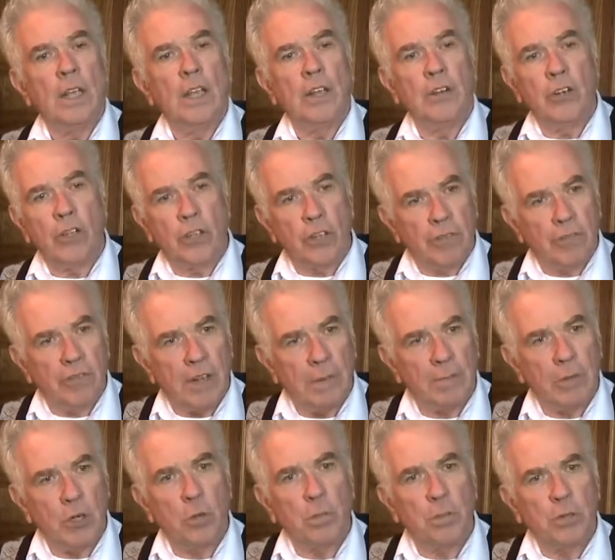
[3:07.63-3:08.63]
another
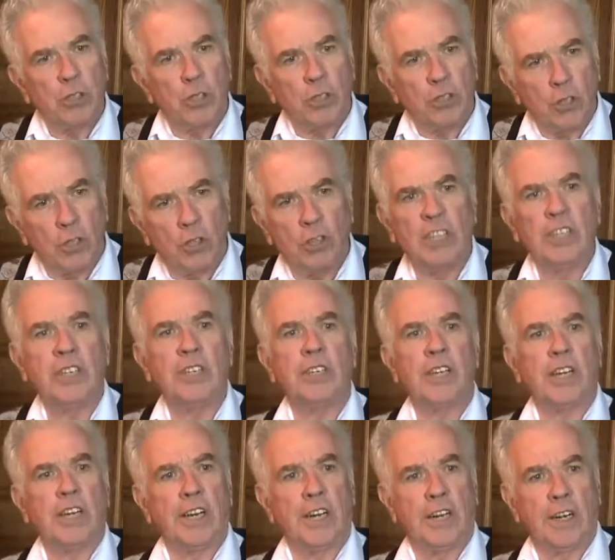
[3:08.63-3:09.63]
family who put their children into
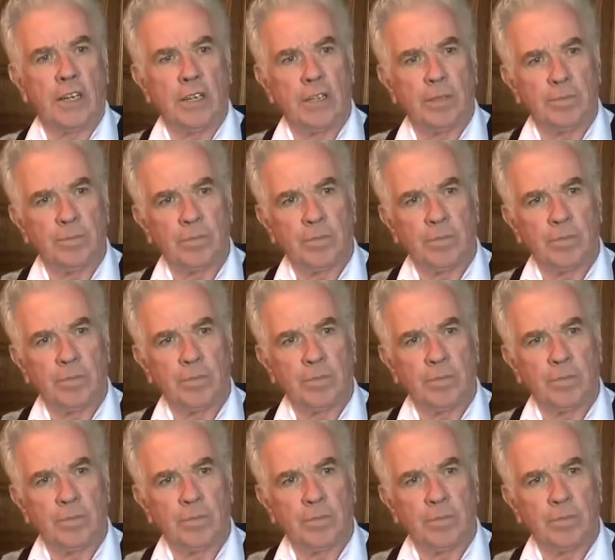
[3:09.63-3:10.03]
care